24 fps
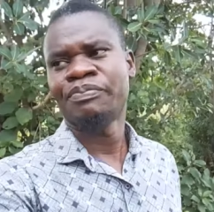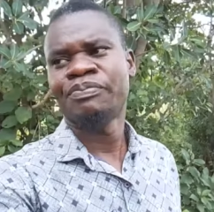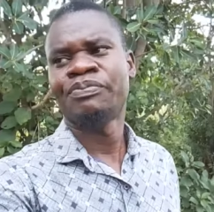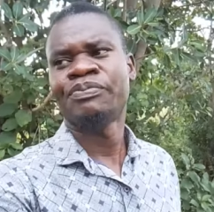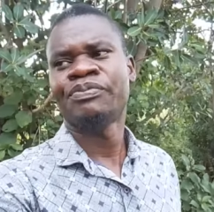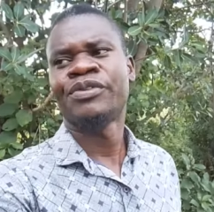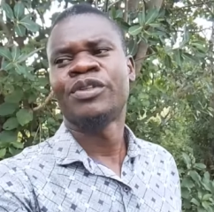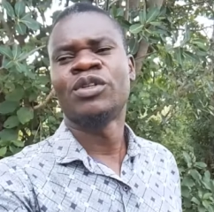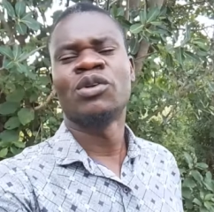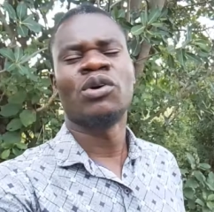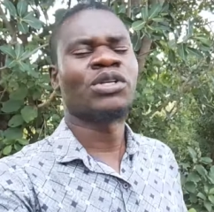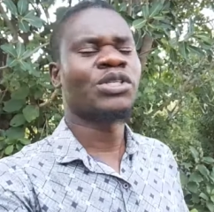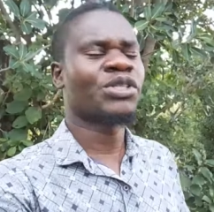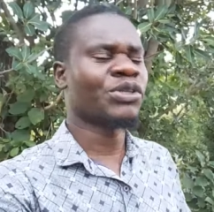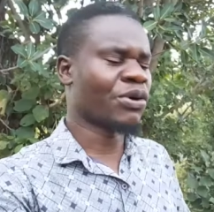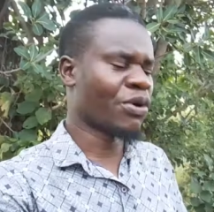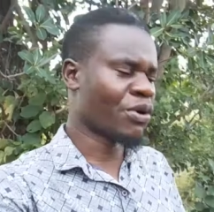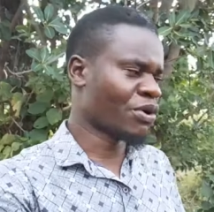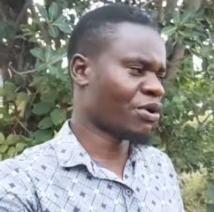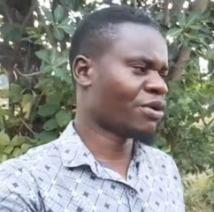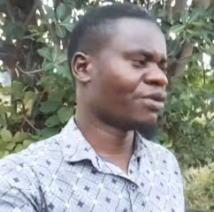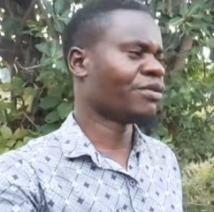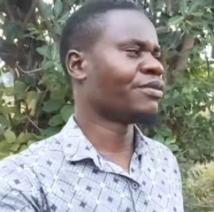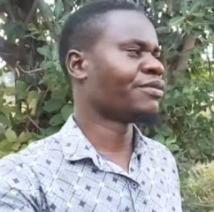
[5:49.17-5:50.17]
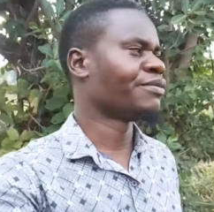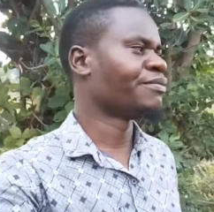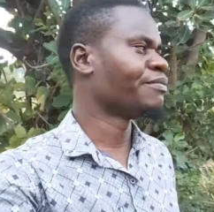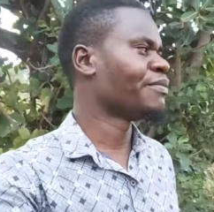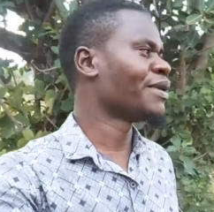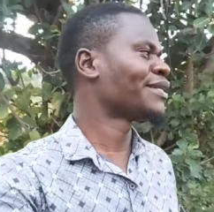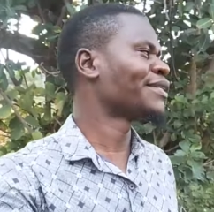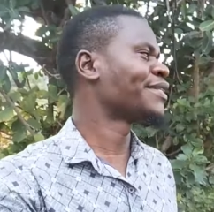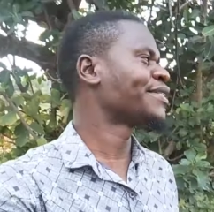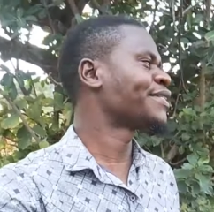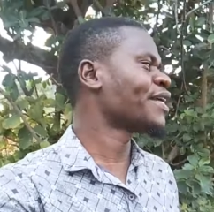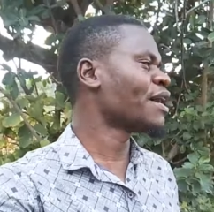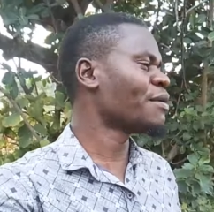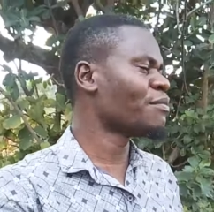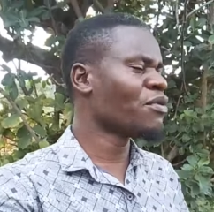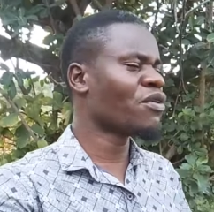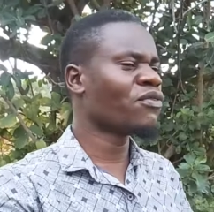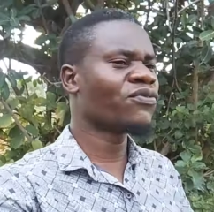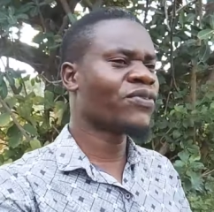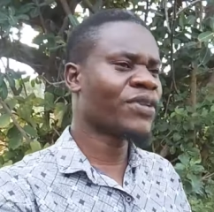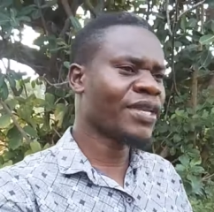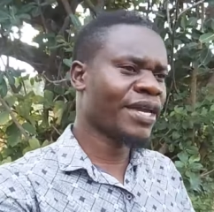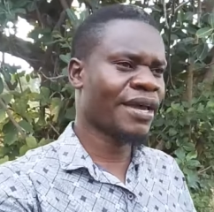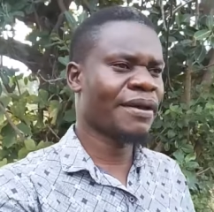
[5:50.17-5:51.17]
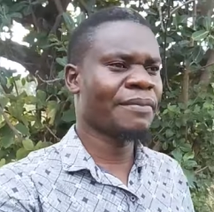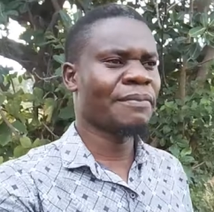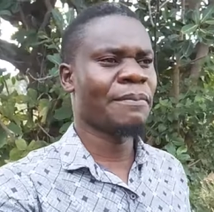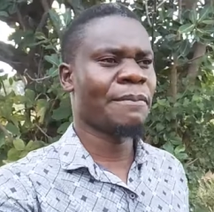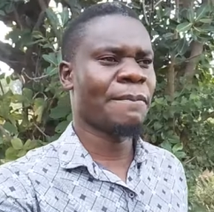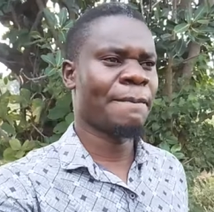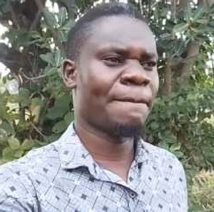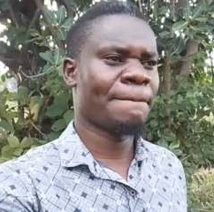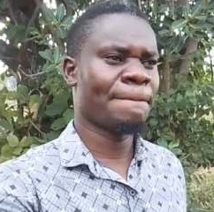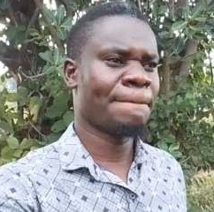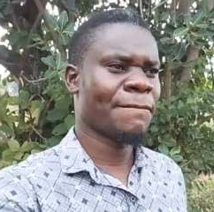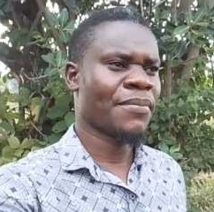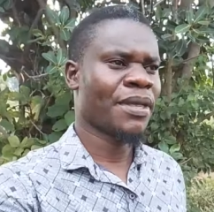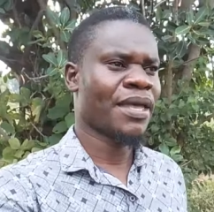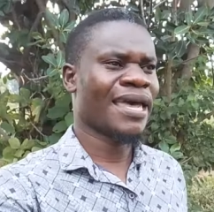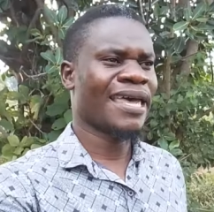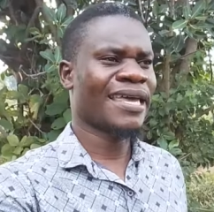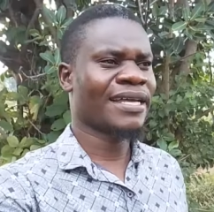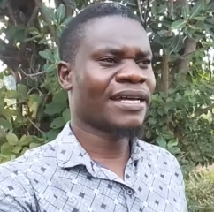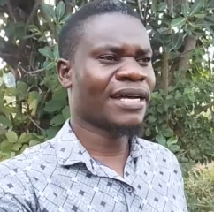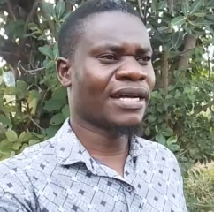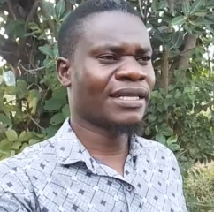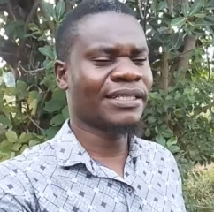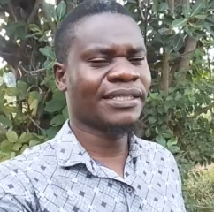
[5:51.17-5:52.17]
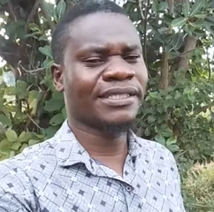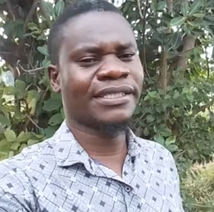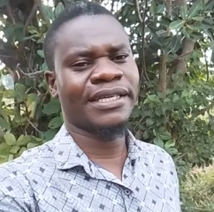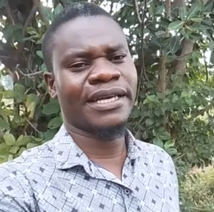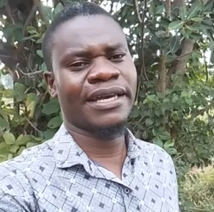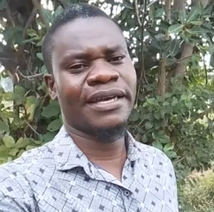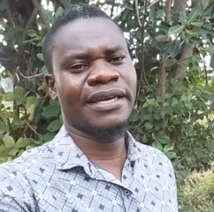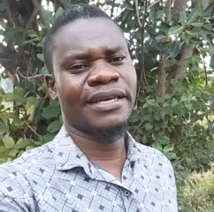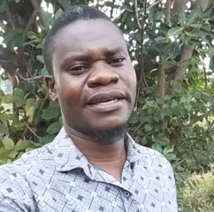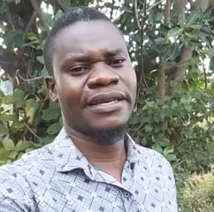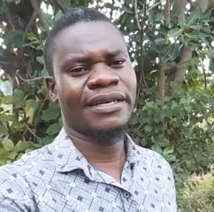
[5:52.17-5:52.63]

not all, but some of them, I can say